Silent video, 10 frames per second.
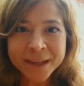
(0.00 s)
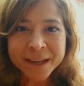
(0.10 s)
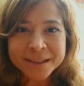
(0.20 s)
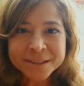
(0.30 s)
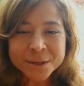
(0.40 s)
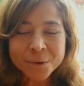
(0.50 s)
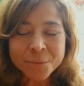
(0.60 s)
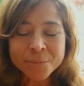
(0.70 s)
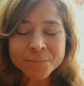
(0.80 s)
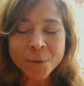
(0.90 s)

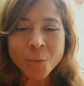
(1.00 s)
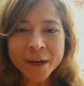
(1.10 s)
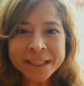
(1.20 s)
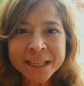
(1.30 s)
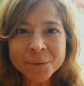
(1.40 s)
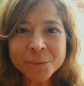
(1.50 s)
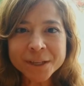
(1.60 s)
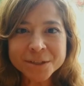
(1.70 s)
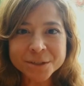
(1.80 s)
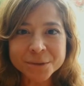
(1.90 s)
So, what can
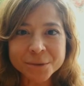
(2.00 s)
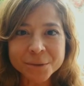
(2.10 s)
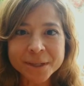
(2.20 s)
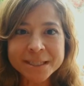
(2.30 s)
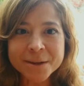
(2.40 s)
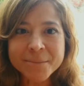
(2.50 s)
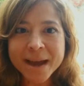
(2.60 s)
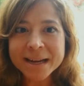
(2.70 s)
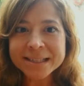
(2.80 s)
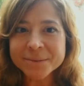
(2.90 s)
we do to
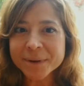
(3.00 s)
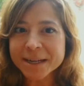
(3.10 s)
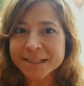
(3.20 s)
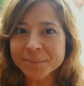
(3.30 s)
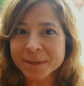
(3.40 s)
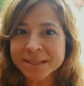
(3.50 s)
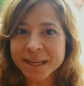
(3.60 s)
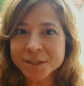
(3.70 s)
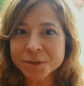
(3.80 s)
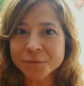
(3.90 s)
maximize the
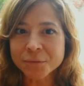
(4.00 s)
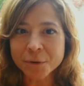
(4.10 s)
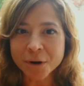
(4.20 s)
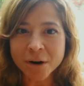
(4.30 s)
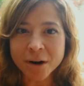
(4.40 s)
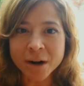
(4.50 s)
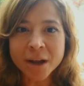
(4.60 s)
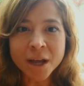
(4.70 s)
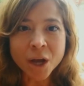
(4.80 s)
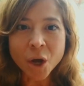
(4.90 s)
potential for our
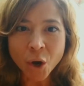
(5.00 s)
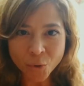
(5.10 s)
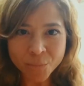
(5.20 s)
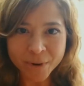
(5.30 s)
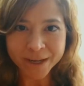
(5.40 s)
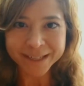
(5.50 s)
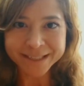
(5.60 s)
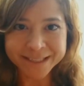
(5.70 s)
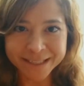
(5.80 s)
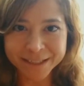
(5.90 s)
own
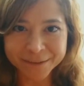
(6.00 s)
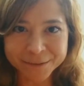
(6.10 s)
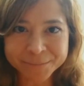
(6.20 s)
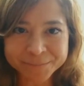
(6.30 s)
bodies to heal.